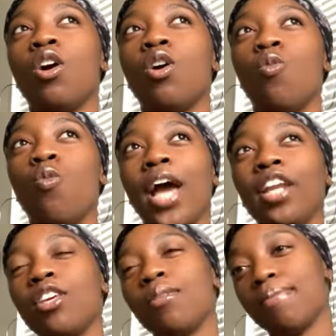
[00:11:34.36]
why
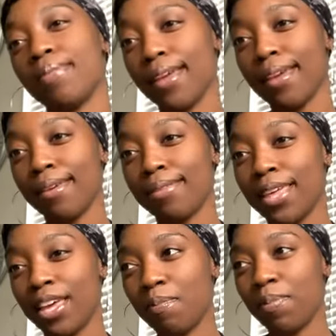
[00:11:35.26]
do you think
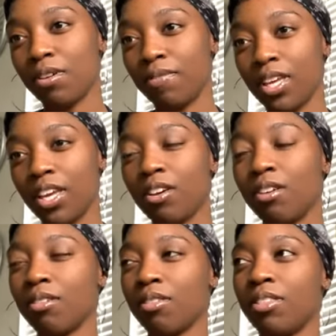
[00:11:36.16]
that pelvic
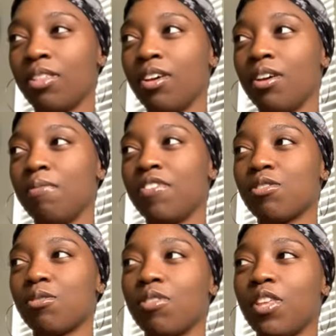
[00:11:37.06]
health
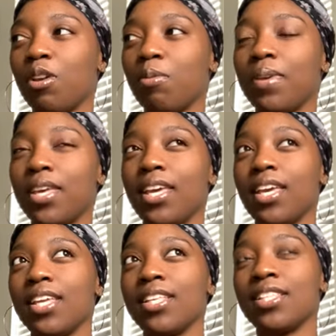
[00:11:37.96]
physical
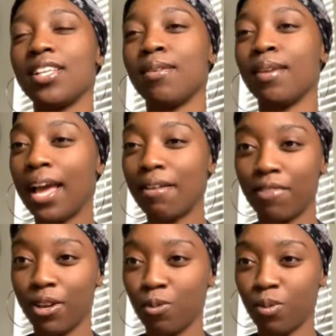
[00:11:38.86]
therapy is not
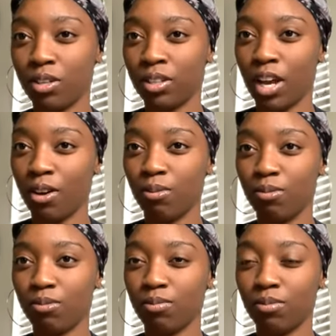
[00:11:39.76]
very well known
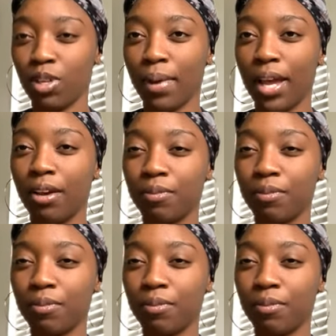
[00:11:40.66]
about?